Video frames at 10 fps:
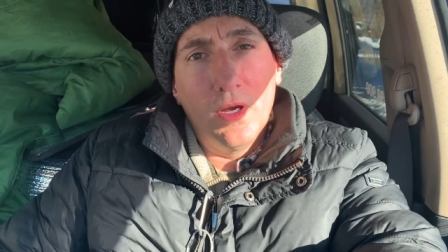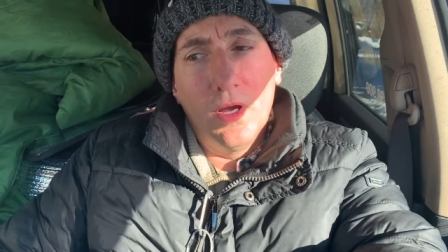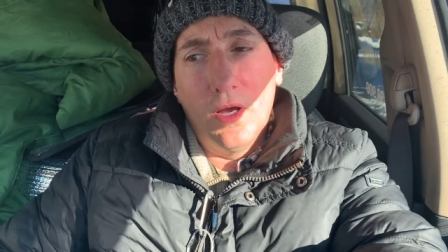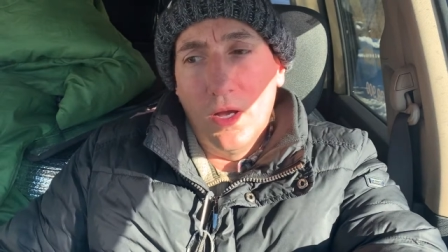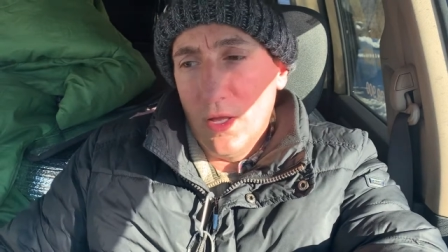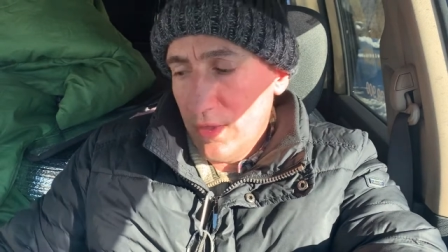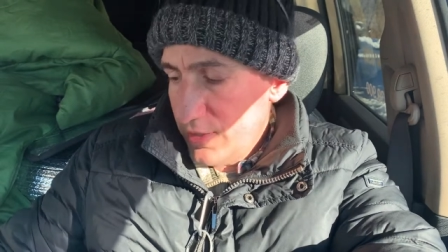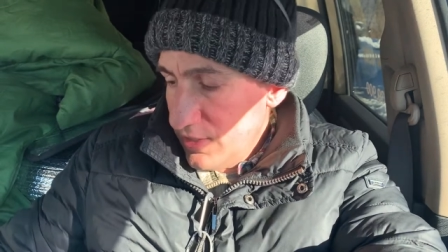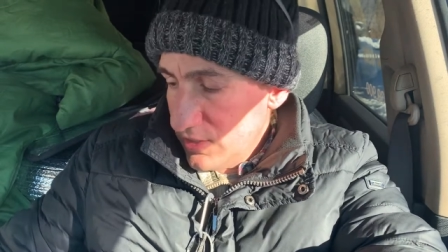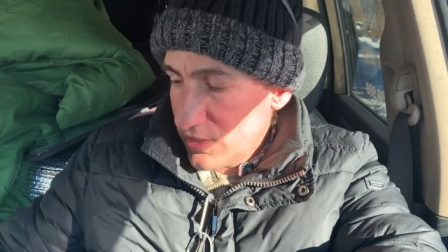Uh,
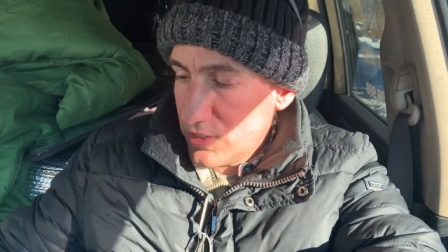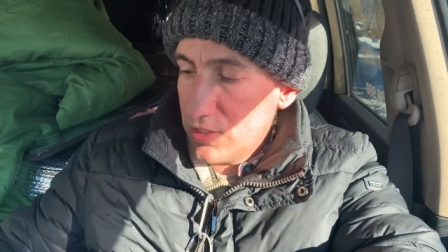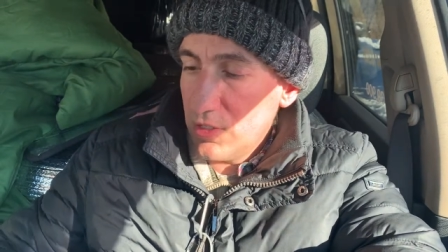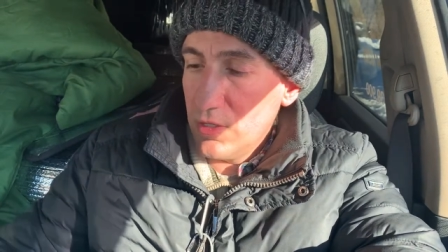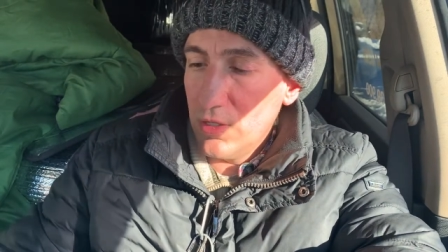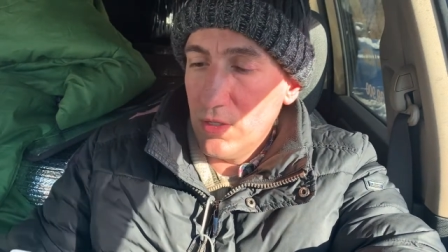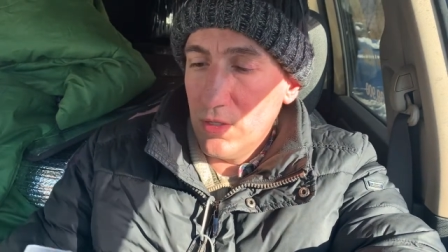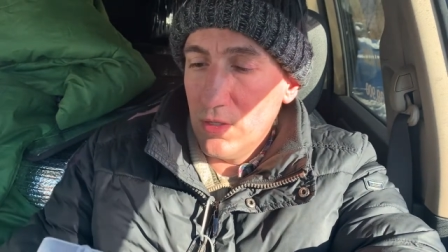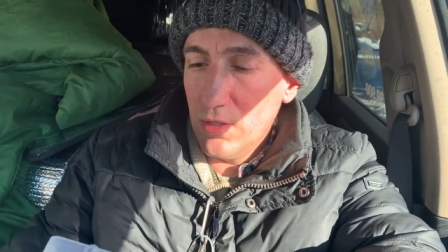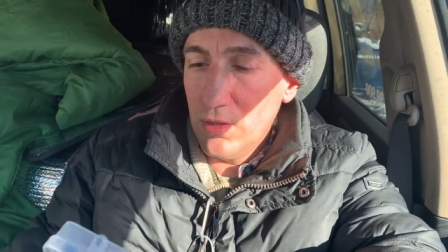these,
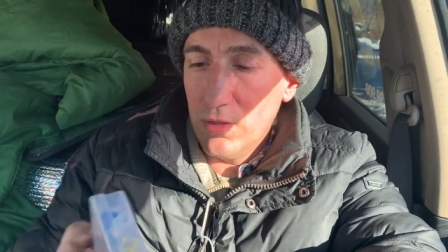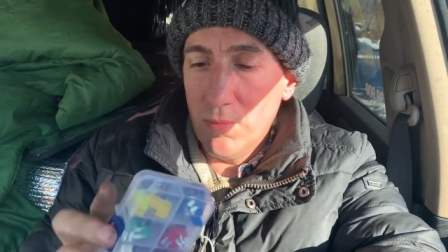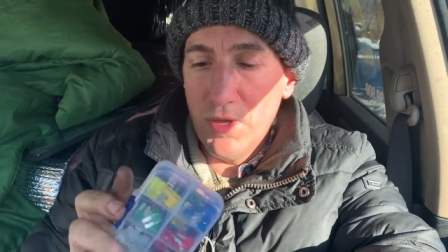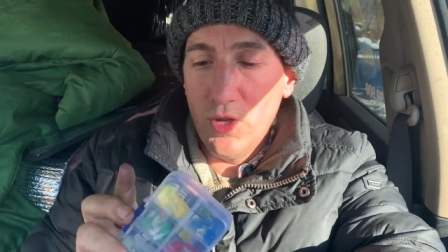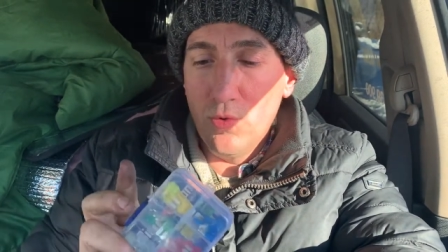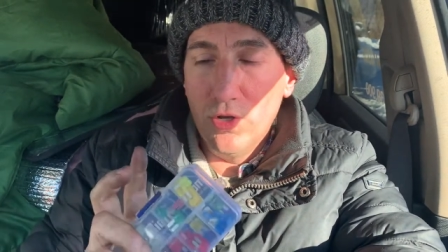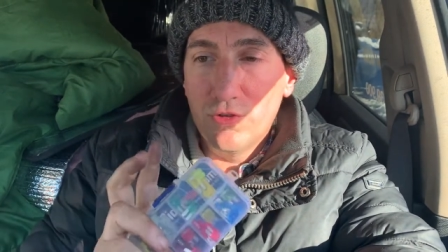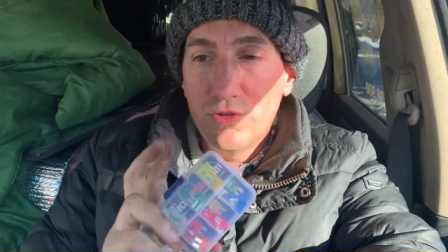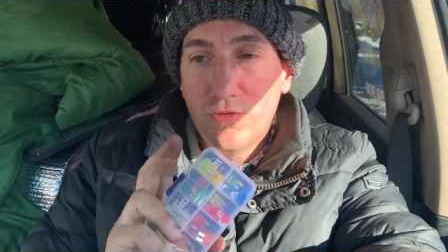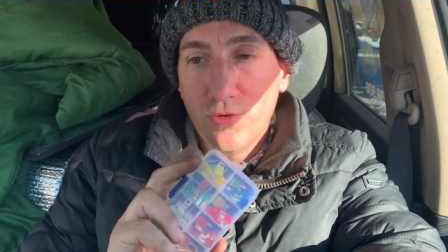the mini
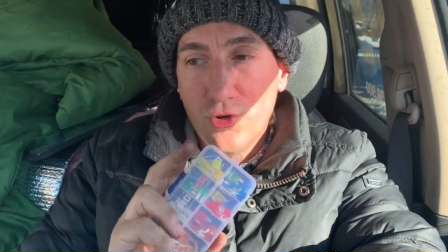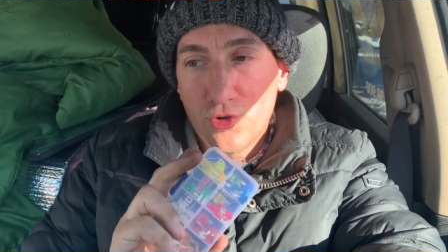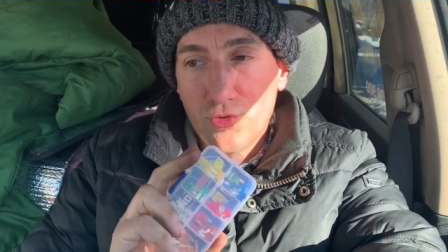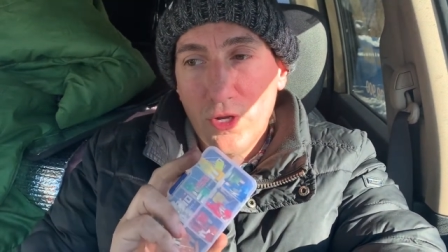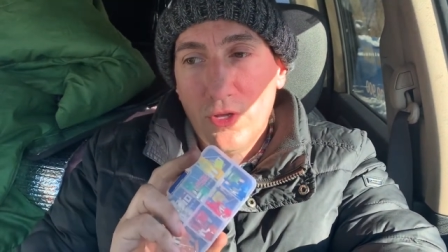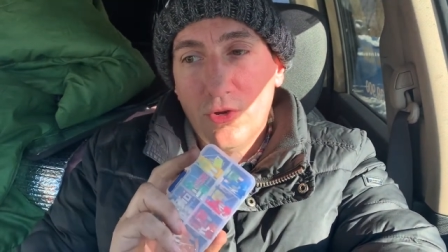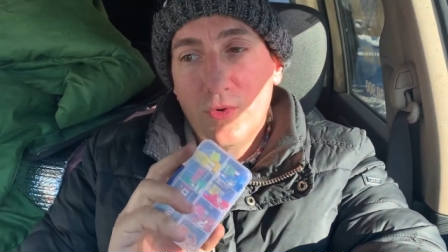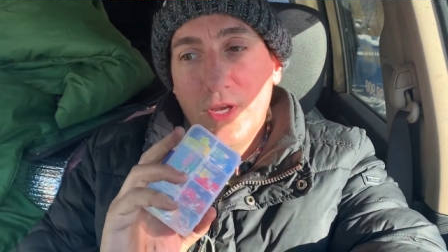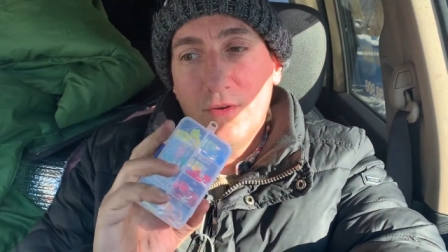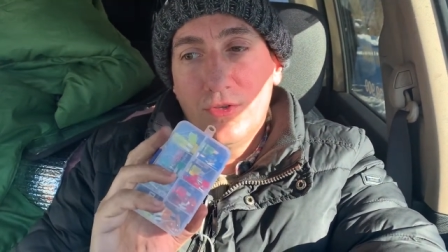ones for your trailer,
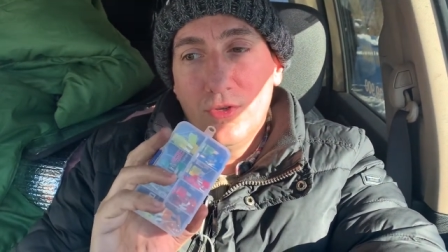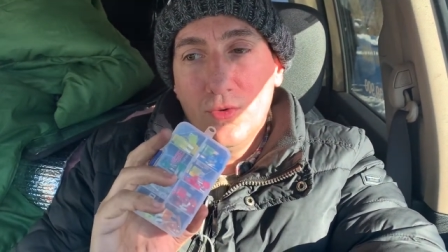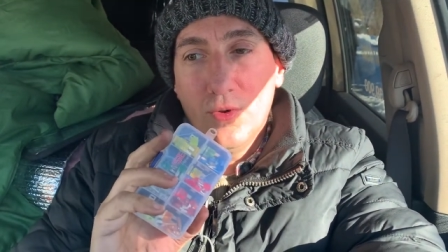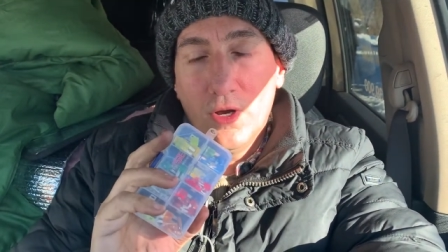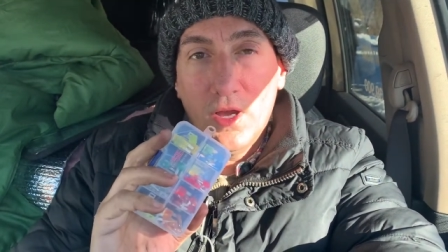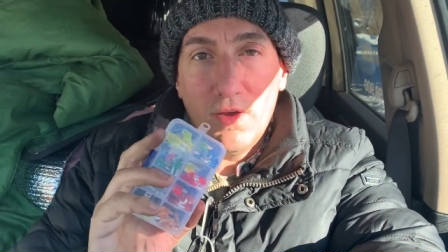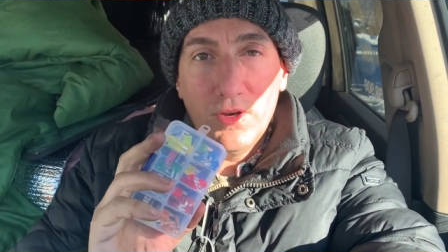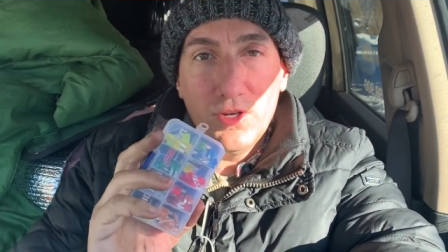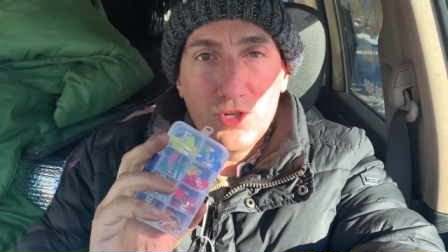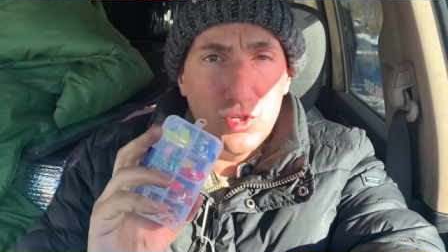when you have to uh, have
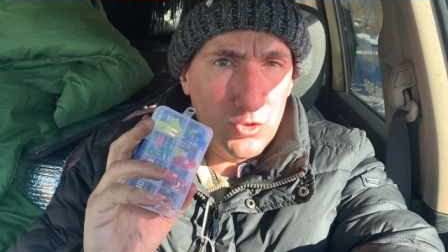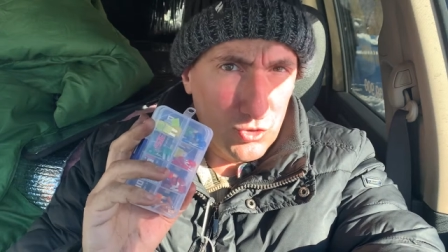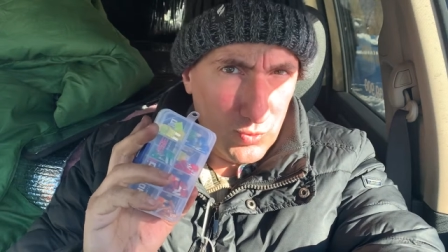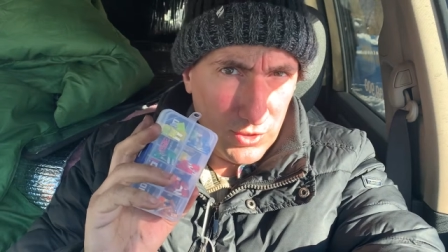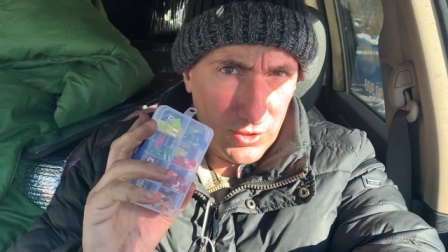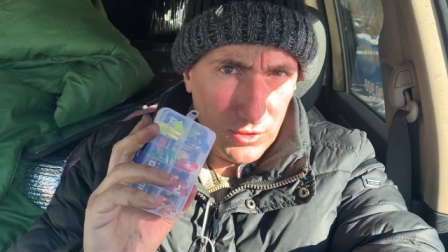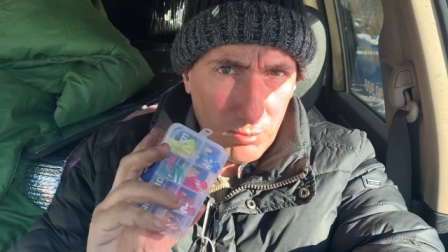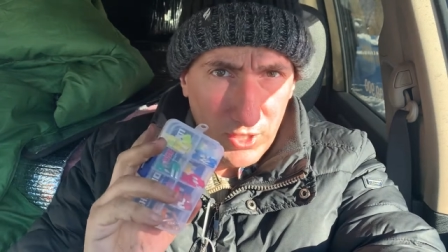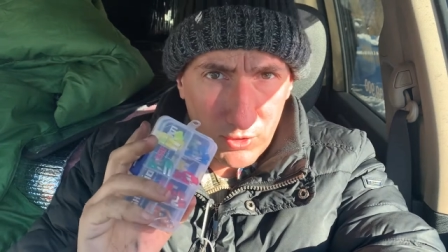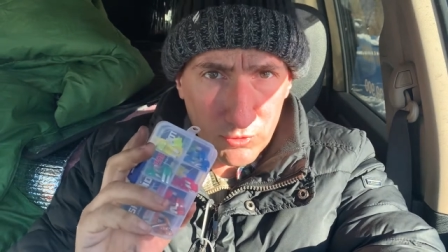an issues with uh, the
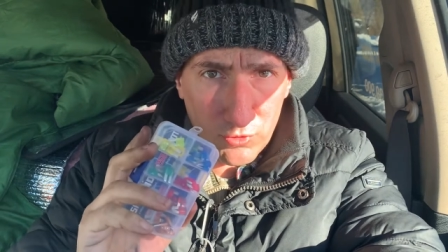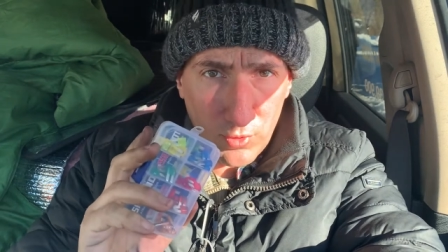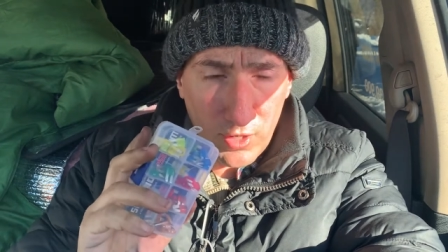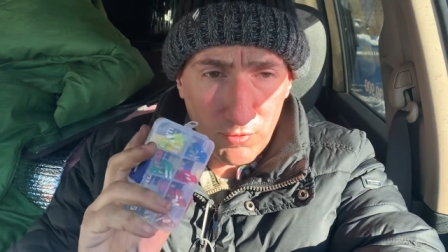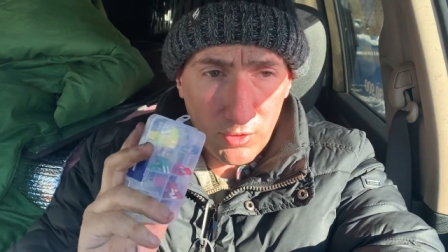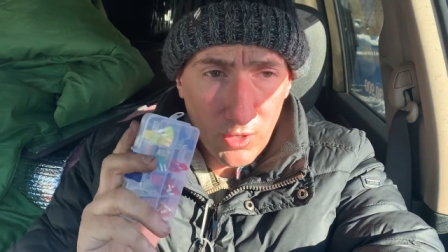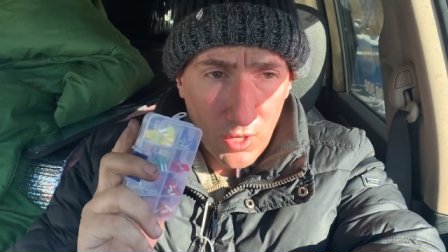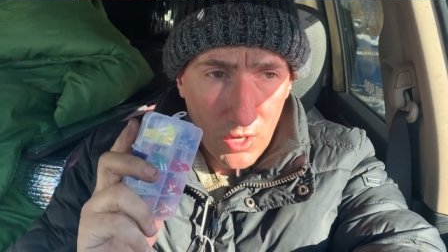blinkers or whatever,